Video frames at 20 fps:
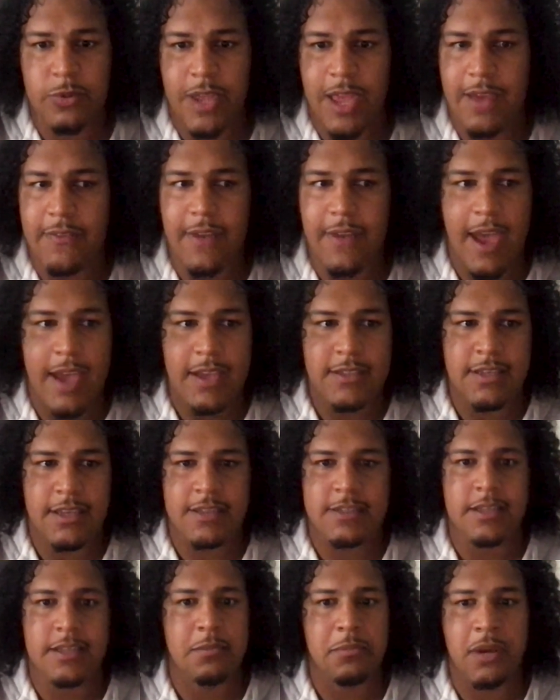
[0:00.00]
we have
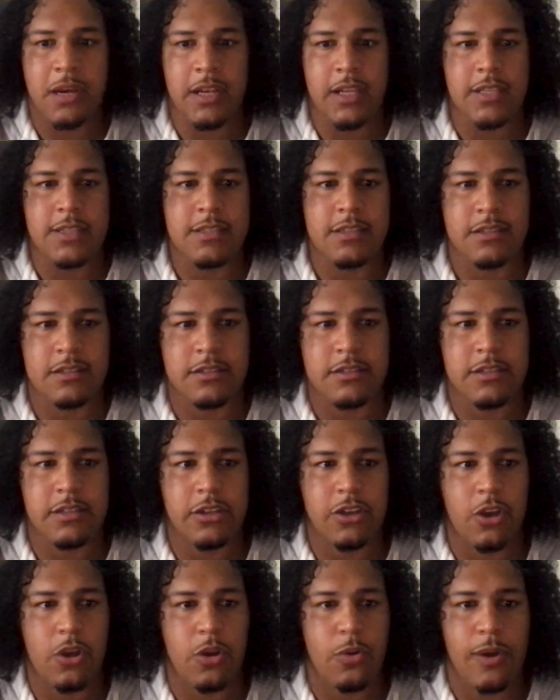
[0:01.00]
access and money to, to
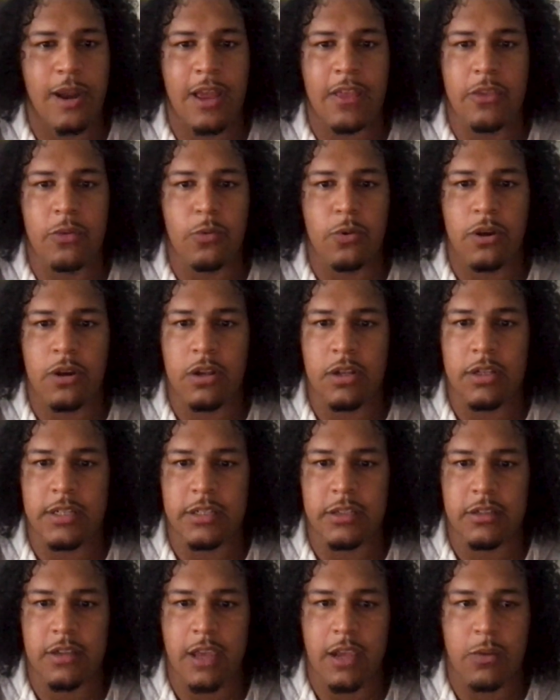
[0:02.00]
go around the world
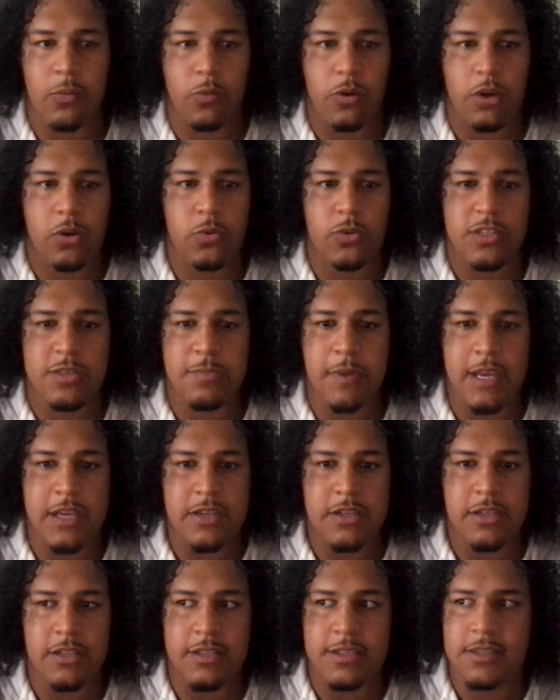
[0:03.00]
and, and work with
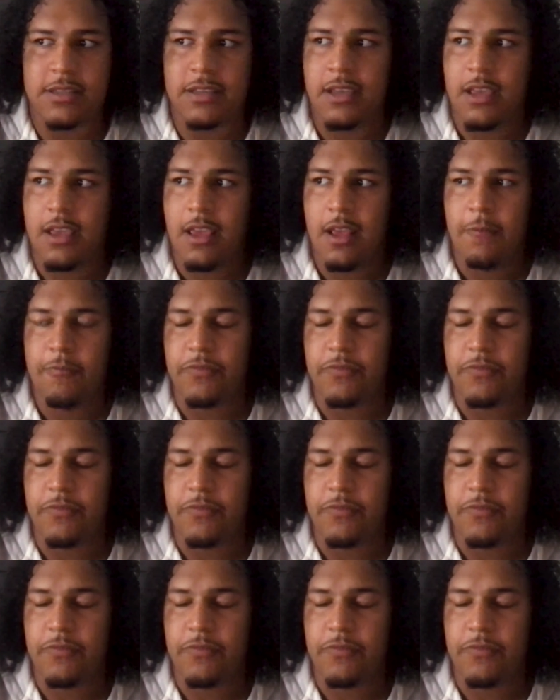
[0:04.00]
specialists.